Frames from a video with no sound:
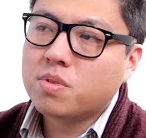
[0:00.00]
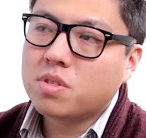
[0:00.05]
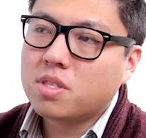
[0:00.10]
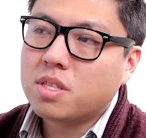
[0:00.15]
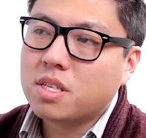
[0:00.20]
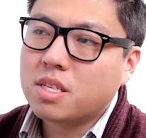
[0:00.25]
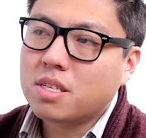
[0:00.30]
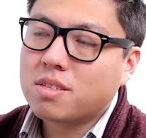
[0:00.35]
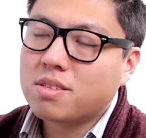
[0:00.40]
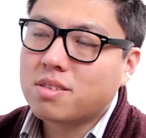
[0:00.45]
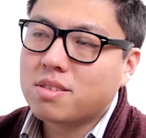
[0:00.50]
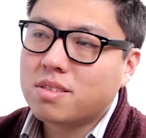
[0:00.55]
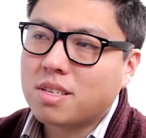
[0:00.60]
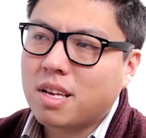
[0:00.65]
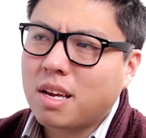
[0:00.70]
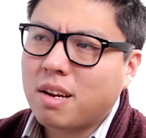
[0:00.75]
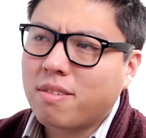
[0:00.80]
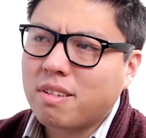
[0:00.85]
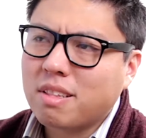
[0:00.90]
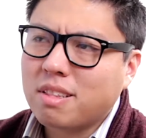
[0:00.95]
this
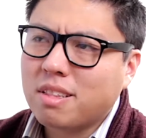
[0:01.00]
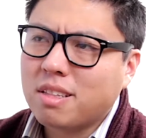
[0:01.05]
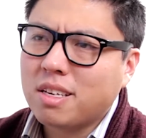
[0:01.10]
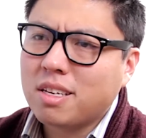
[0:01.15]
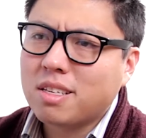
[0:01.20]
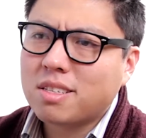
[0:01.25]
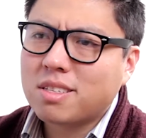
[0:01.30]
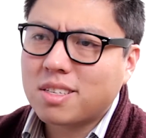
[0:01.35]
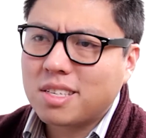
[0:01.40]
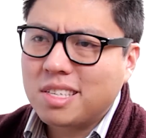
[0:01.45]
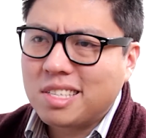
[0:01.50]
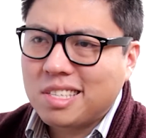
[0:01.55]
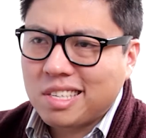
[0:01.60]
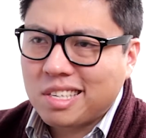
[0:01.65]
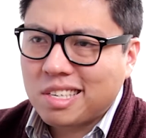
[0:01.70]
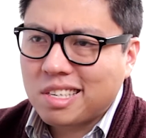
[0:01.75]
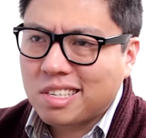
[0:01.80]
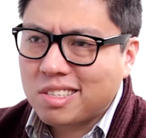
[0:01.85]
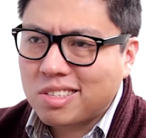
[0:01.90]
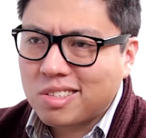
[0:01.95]
kind of elite,
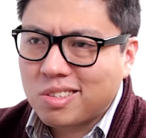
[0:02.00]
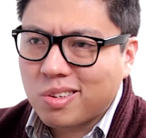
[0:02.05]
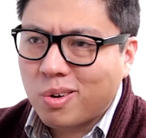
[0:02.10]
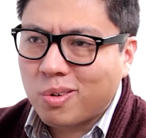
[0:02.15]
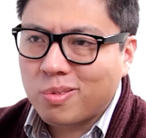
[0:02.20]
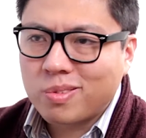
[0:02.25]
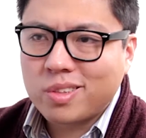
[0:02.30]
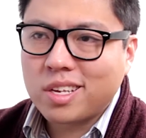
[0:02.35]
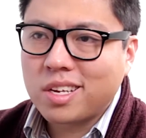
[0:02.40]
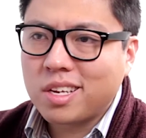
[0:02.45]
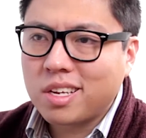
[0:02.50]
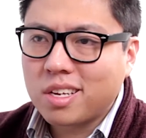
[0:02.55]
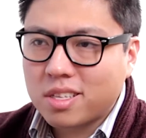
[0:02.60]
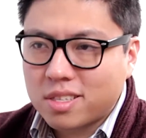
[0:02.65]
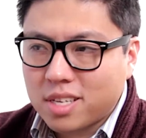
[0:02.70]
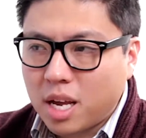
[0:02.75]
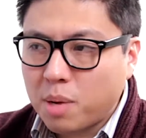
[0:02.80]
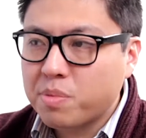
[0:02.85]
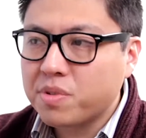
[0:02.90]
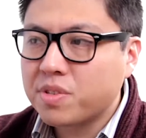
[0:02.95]
cleanest only
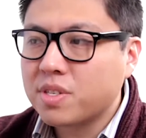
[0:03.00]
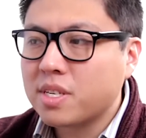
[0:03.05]
type of